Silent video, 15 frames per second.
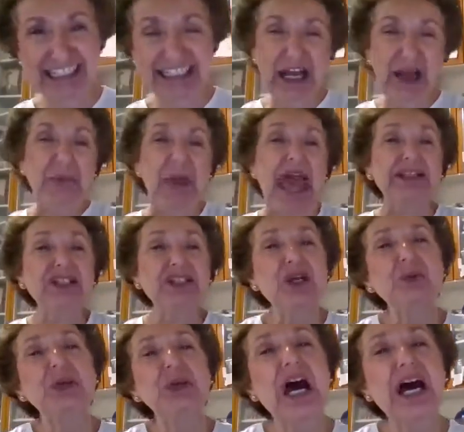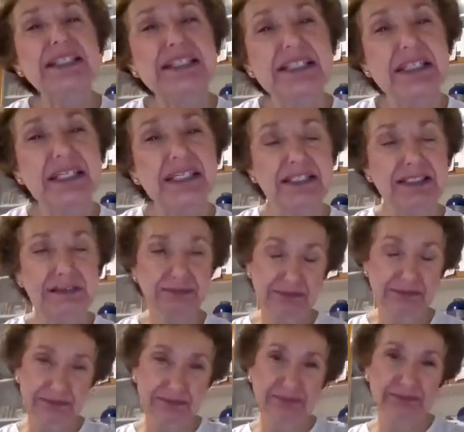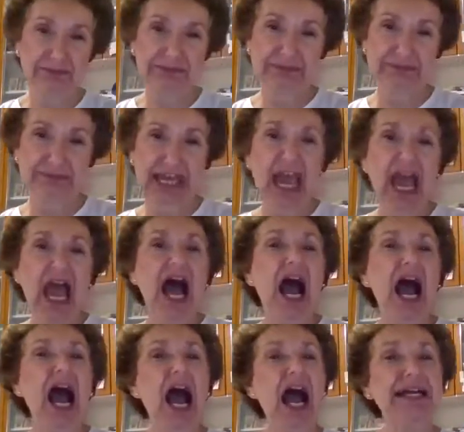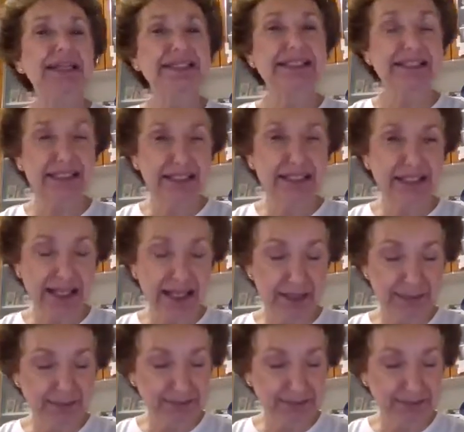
And you know what I did? I said to them,